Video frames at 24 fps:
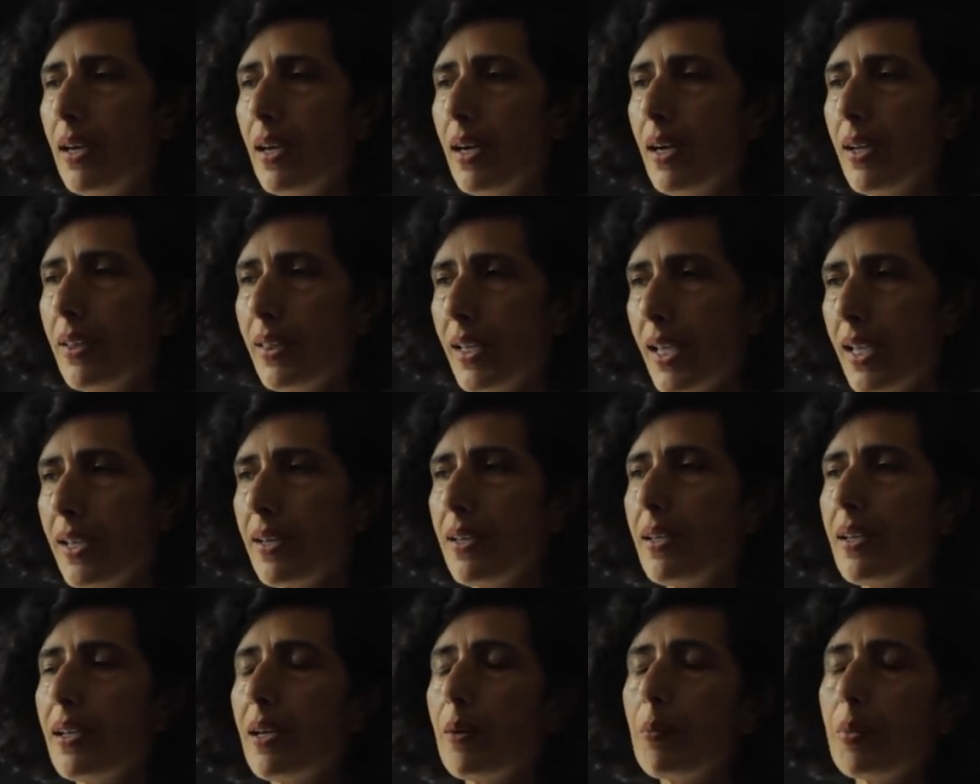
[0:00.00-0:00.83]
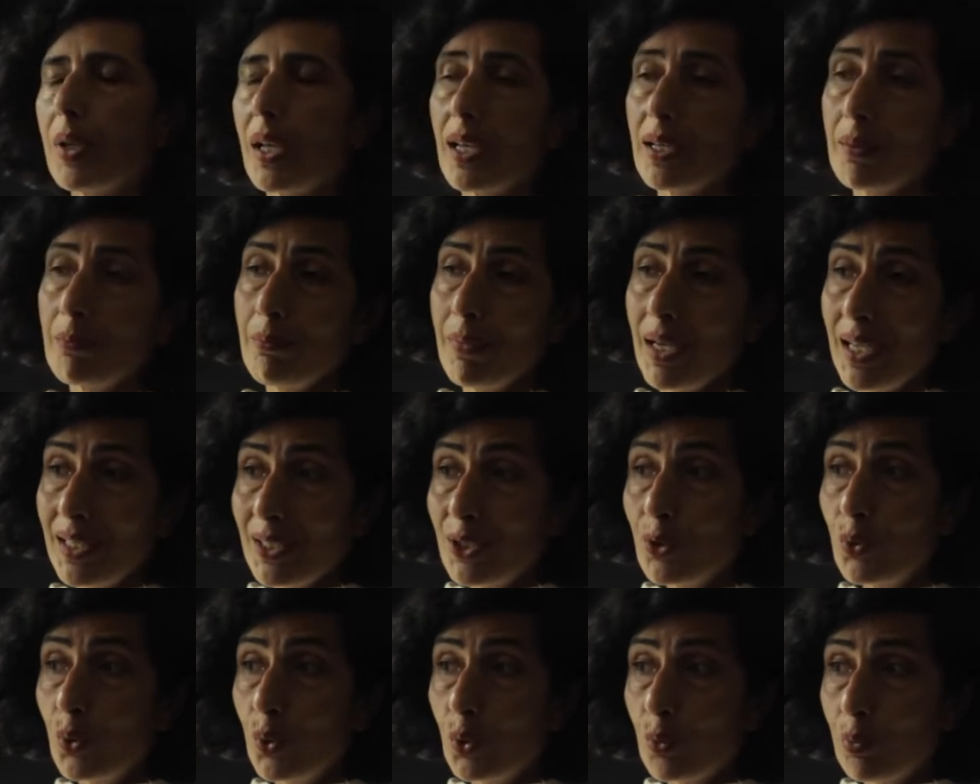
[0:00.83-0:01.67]
and then applying
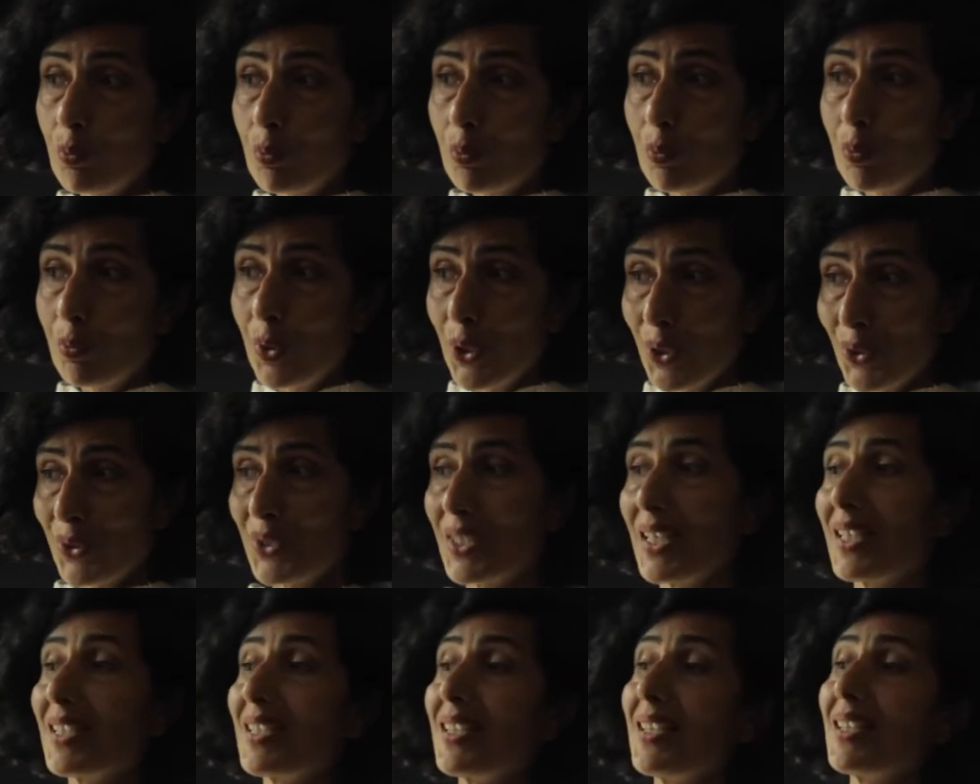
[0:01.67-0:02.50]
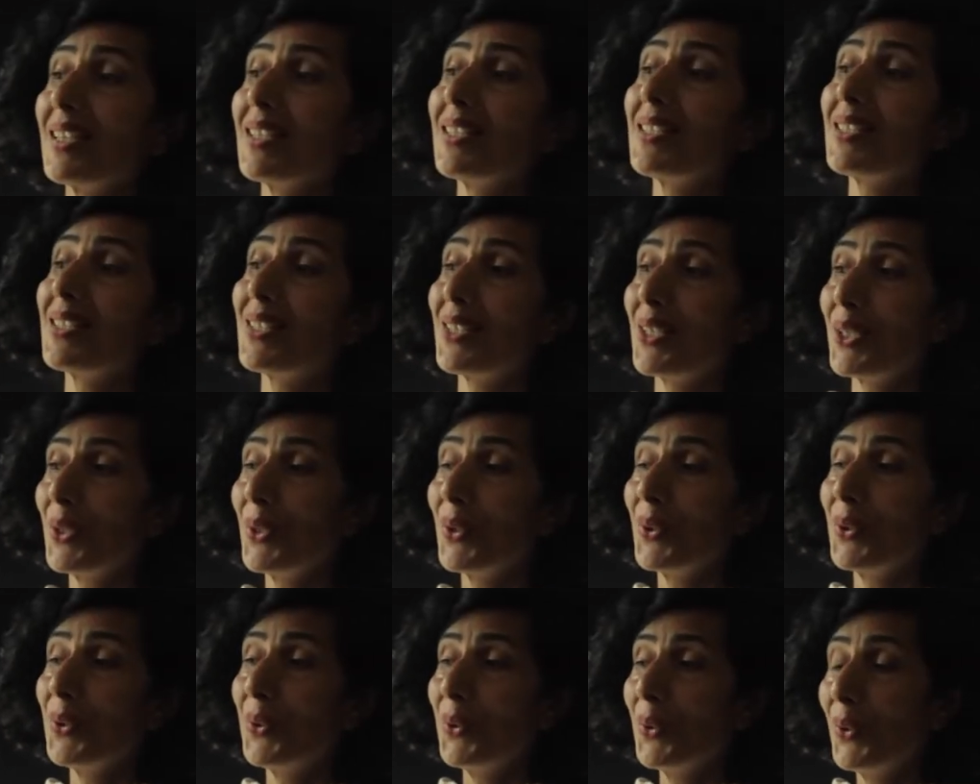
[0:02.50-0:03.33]
manual processes
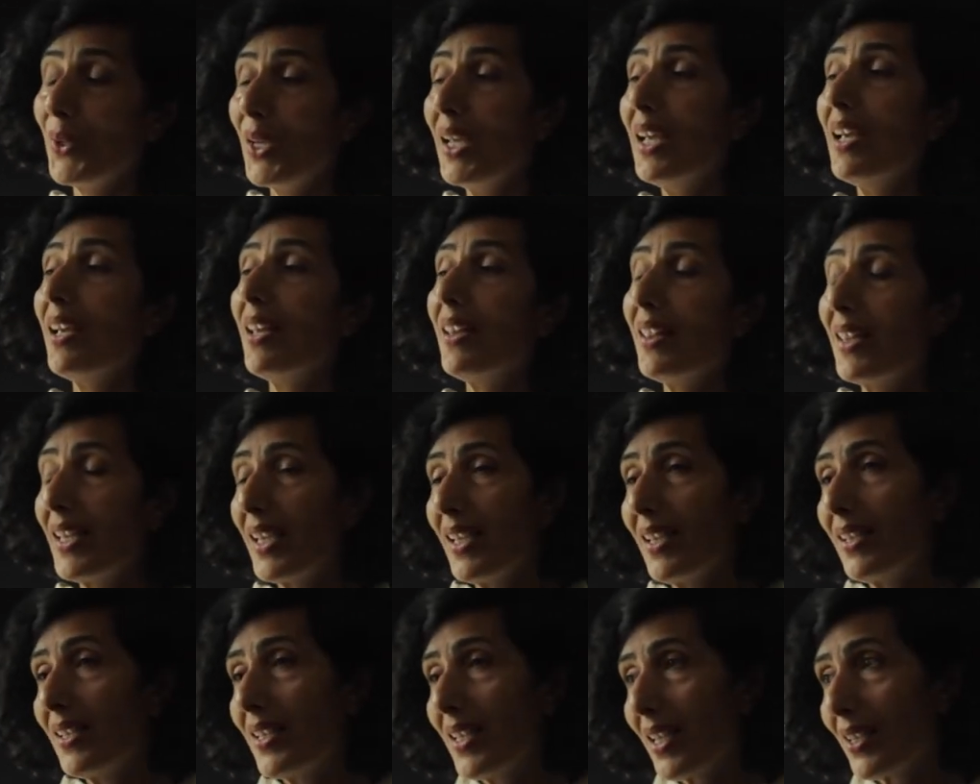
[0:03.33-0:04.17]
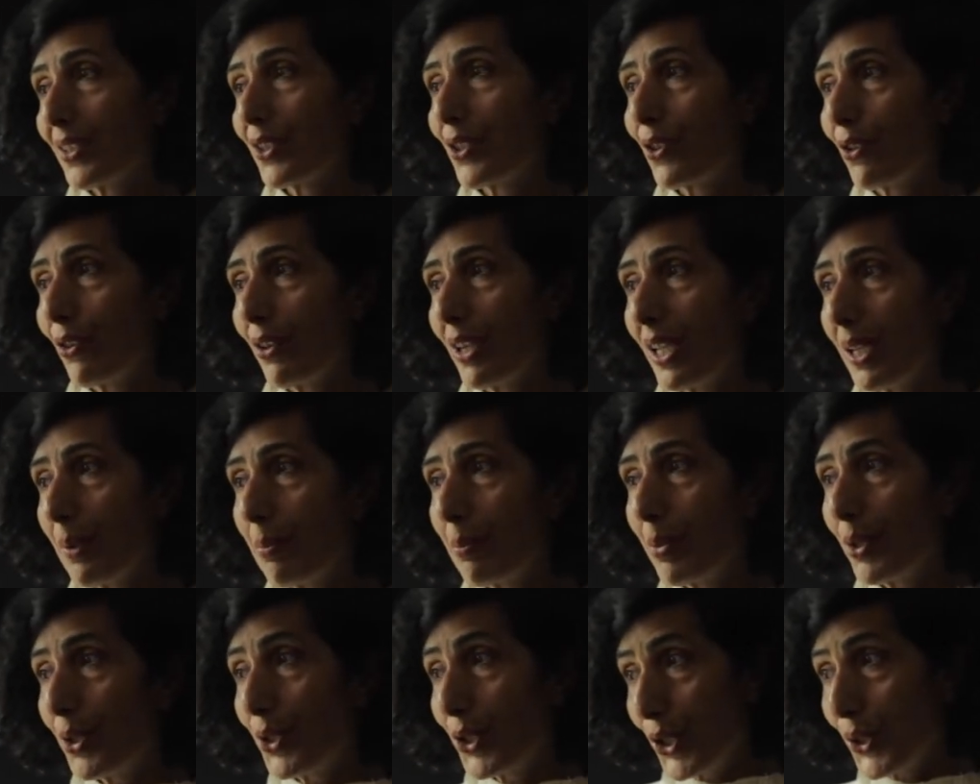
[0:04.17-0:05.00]
to the industrially
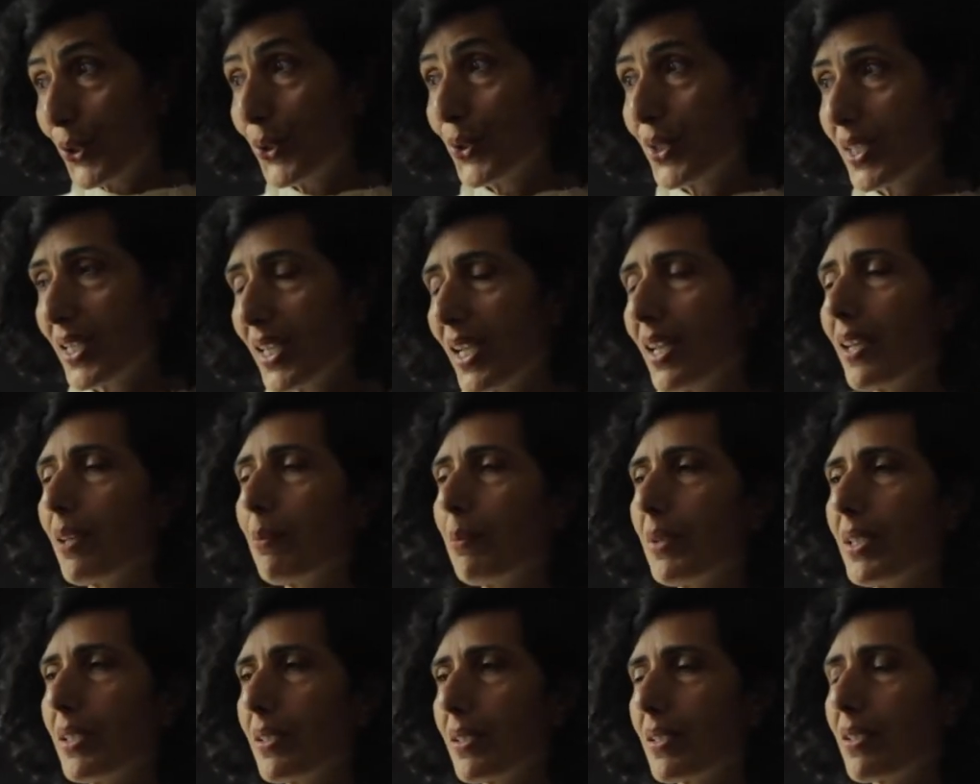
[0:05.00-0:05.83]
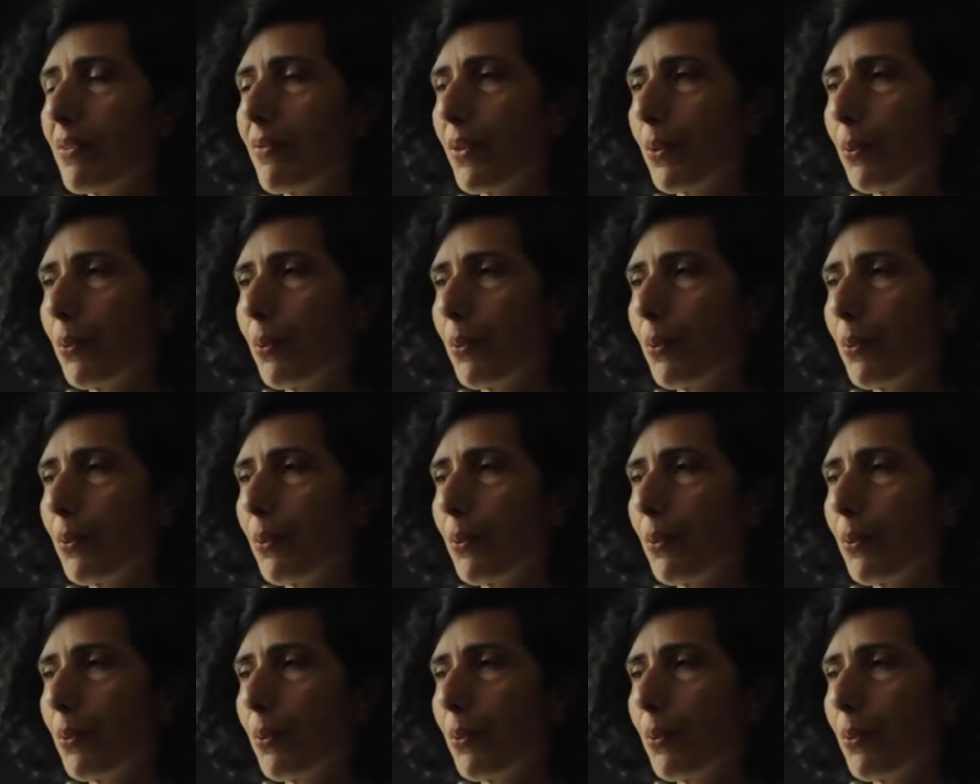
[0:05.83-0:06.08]
produced elements of the